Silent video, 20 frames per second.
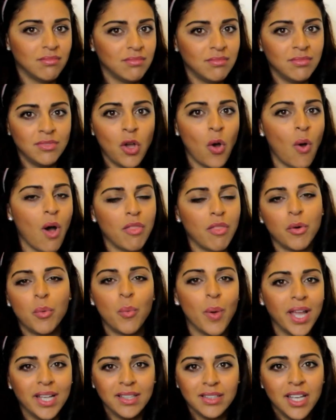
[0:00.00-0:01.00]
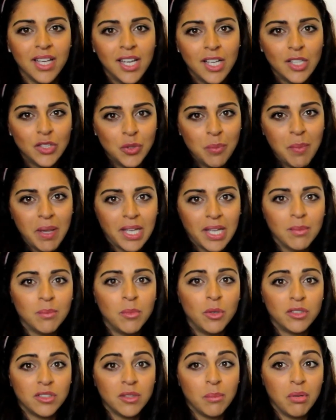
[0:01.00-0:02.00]
no other way to make it
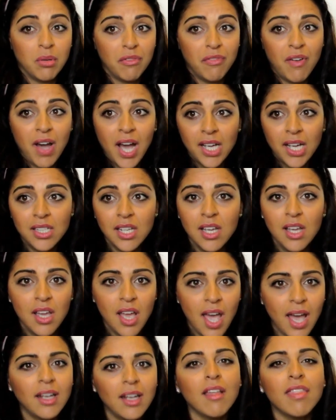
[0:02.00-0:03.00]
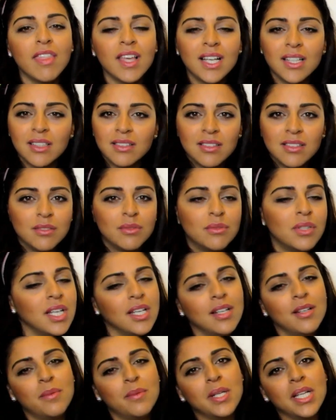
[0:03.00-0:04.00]
more simplified, and I think it's
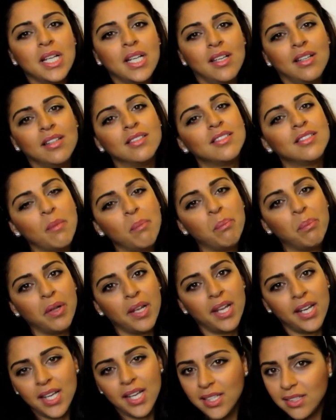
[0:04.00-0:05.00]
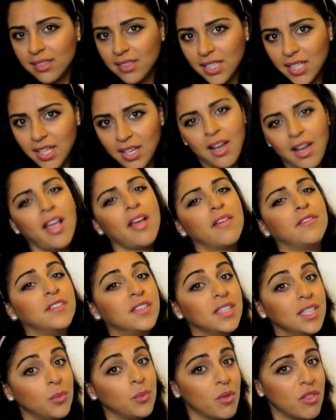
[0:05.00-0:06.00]
really simple and easy. And I have
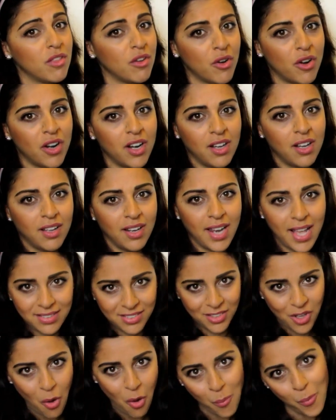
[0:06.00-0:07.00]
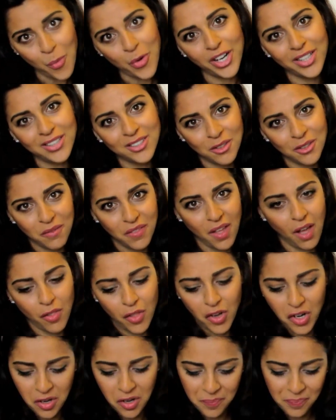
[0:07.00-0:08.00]
seen with your last homeworks of the
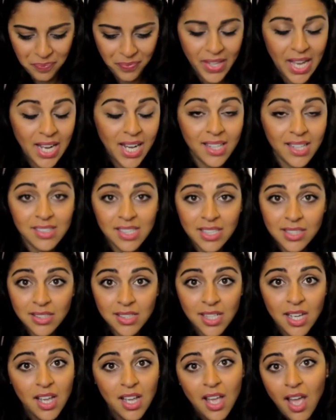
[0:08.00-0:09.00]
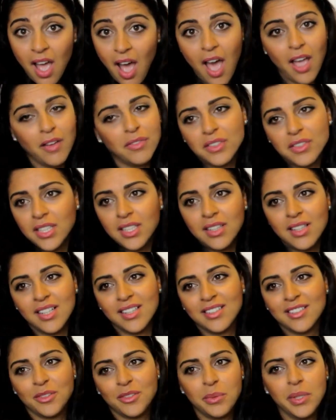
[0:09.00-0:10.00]
other lessons, I've seen that
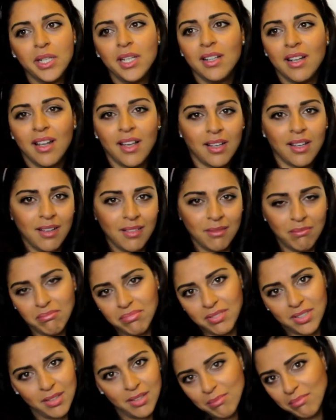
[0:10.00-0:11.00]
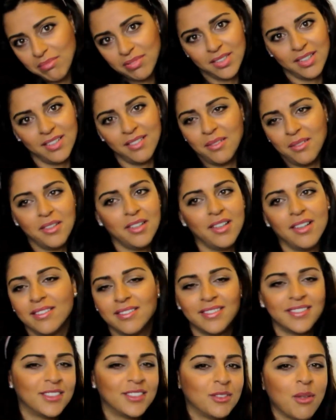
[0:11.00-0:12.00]
it's really like
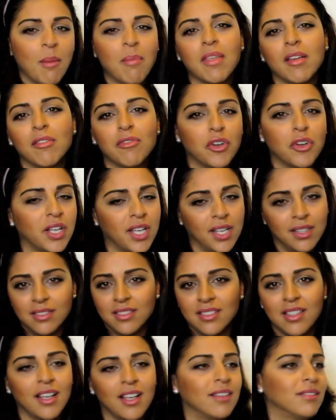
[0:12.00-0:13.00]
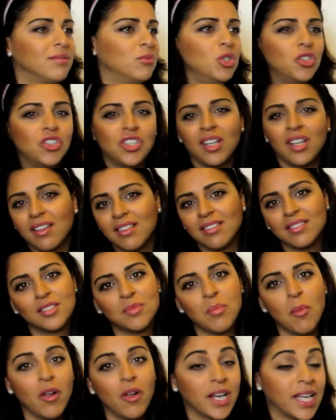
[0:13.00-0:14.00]
something for kids, like teaching
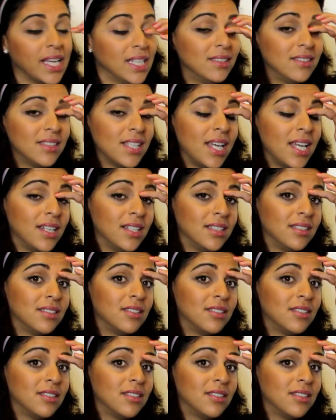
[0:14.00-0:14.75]
small kids, and it's